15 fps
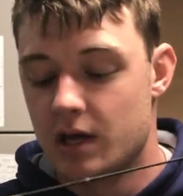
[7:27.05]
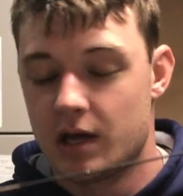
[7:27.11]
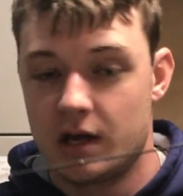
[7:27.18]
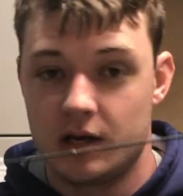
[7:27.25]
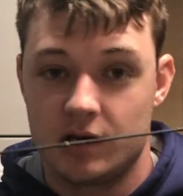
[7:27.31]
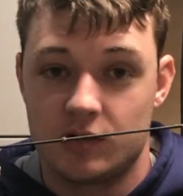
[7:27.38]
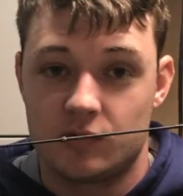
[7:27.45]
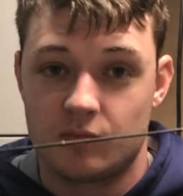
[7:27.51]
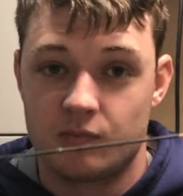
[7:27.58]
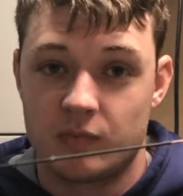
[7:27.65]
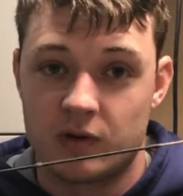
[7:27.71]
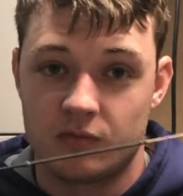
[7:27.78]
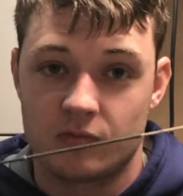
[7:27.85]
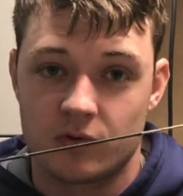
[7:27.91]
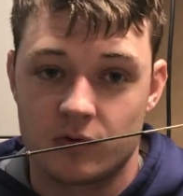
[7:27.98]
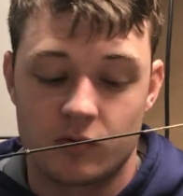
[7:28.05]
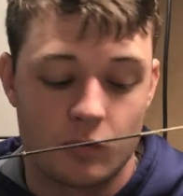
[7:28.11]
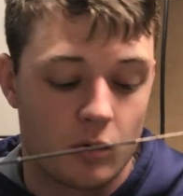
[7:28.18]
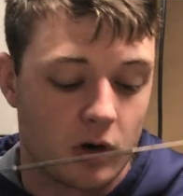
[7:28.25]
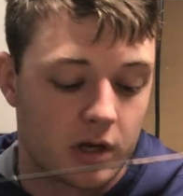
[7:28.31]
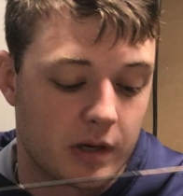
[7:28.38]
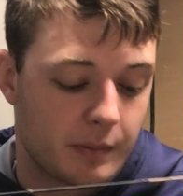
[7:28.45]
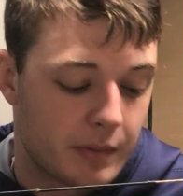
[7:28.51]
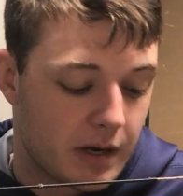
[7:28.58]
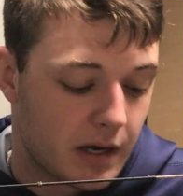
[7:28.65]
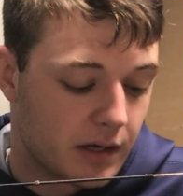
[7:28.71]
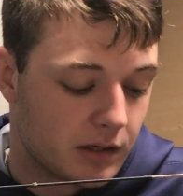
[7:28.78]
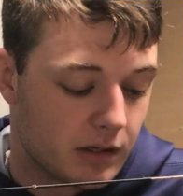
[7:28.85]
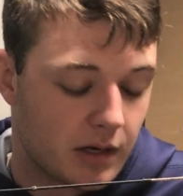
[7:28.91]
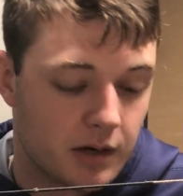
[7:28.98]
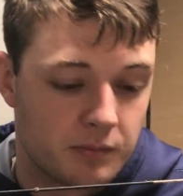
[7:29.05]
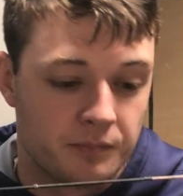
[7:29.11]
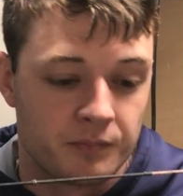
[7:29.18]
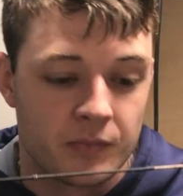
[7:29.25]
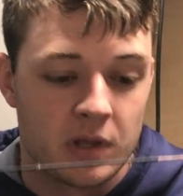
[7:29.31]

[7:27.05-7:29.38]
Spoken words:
and it's meant for the working man, you know.